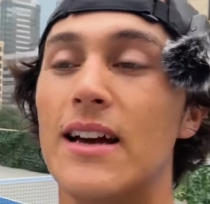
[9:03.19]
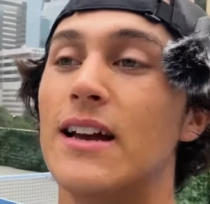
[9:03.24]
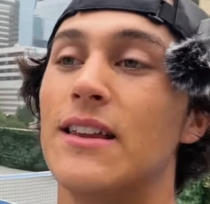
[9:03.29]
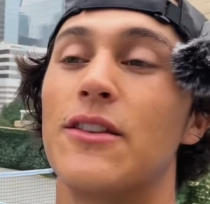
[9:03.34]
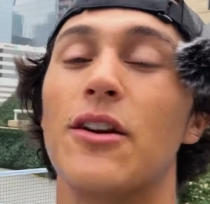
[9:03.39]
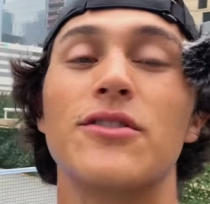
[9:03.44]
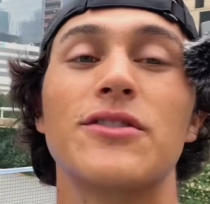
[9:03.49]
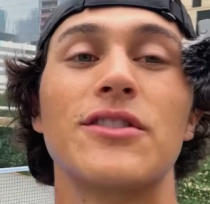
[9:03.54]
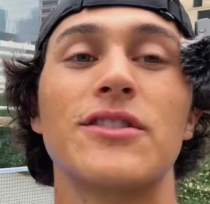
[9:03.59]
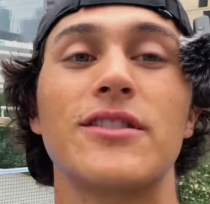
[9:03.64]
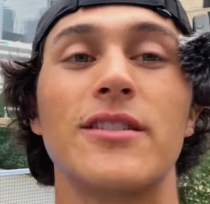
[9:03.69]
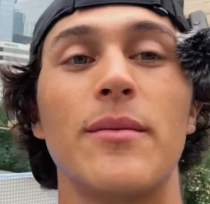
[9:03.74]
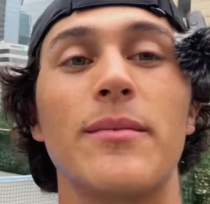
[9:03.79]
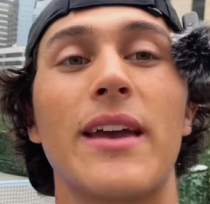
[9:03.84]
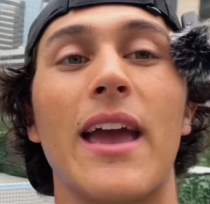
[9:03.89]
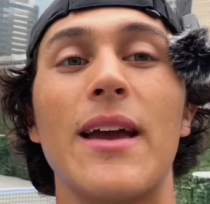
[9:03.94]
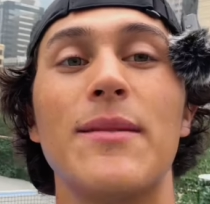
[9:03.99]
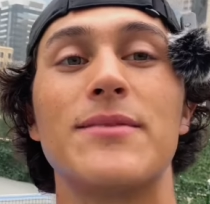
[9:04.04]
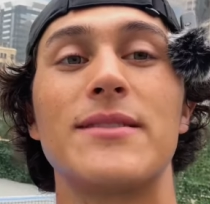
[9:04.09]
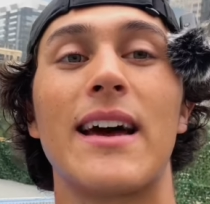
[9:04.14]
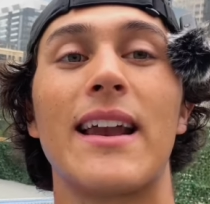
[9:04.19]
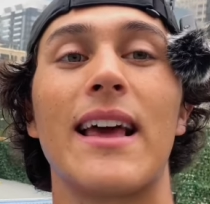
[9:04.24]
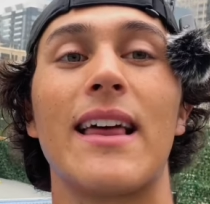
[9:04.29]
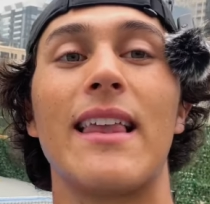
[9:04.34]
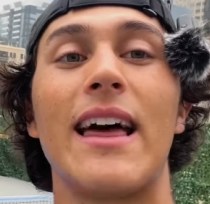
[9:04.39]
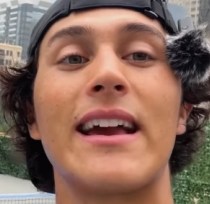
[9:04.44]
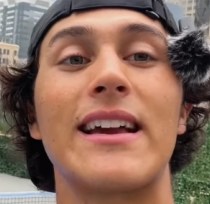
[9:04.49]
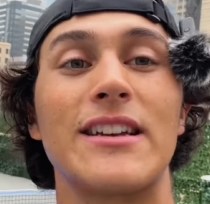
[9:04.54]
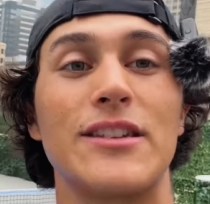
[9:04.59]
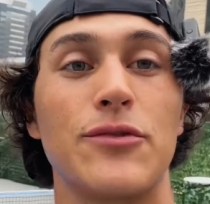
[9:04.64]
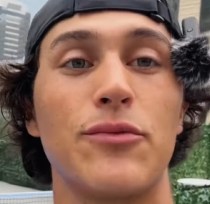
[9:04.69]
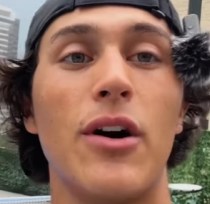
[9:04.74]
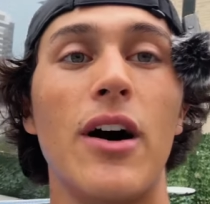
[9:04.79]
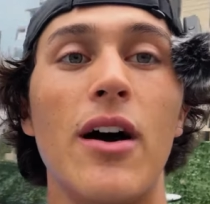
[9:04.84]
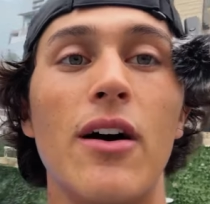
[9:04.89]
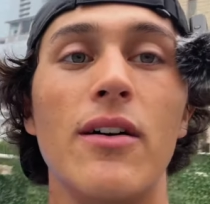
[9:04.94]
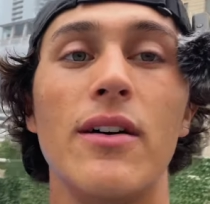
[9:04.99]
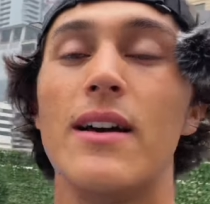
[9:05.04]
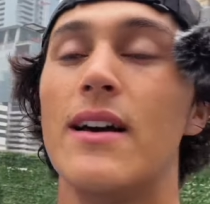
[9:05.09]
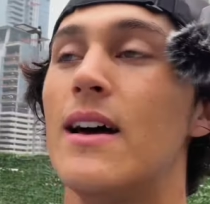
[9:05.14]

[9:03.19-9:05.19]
Those are some games that I like as well.